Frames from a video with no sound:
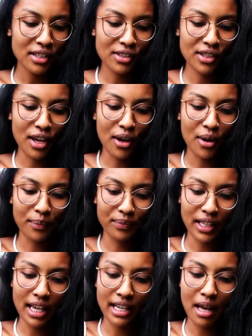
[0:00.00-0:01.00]
So
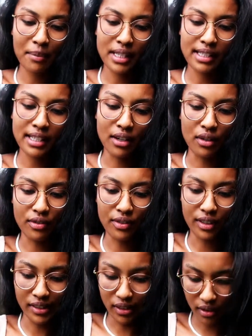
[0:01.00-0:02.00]
I got myself
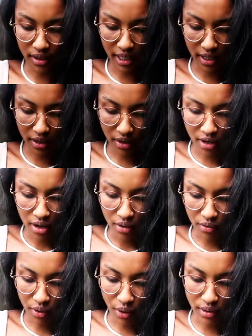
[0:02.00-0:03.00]
a little thing of
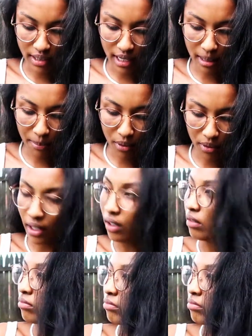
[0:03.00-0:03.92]
rose hip oil.